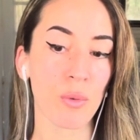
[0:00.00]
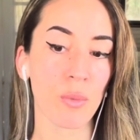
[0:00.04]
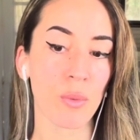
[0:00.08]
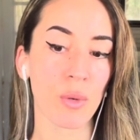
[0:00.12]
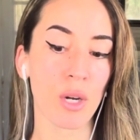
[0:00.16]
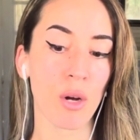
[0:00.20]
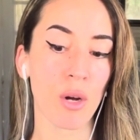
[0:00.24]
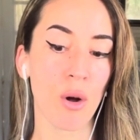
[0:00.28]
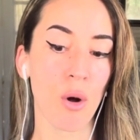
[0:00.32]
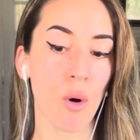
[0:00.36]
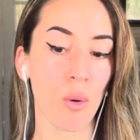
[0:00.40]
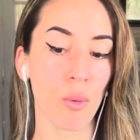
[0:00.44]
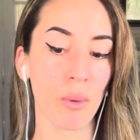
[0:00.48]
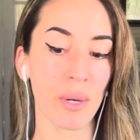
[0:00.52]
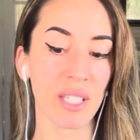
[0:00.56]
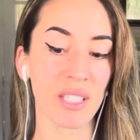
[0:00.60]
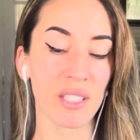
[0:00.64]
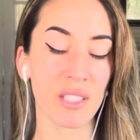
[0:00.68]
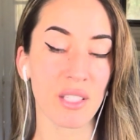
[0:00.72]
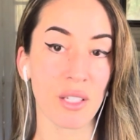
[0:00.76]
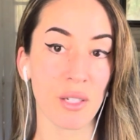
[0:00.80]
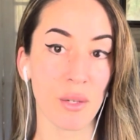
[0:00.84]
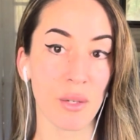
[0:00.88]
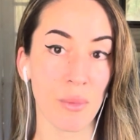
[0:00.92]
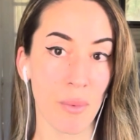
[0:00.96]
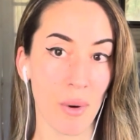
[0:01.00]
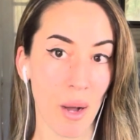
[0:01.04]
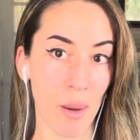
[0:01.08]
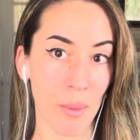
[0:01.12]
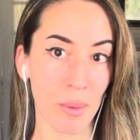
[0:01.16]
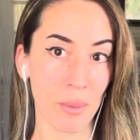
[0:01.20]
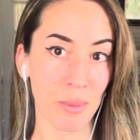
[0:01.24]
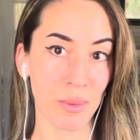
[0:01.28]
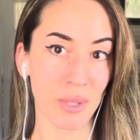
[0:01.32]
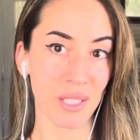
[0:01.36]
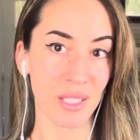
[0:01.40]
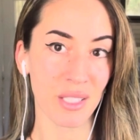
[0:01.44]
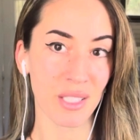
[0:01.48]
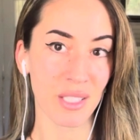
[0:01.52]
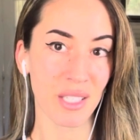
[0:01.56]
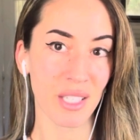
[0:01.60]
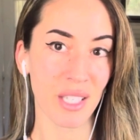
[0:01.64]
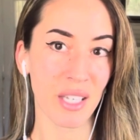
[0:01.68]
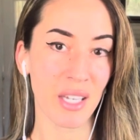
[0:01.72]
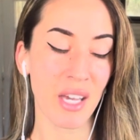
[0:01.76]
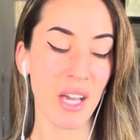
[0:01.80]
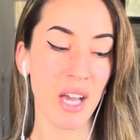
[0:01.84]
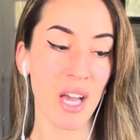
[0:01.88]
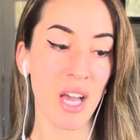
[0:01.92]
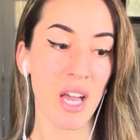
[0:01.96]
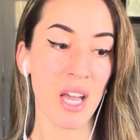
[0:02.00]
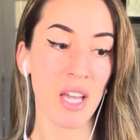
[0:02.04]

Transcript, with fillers: we're always going to probably see,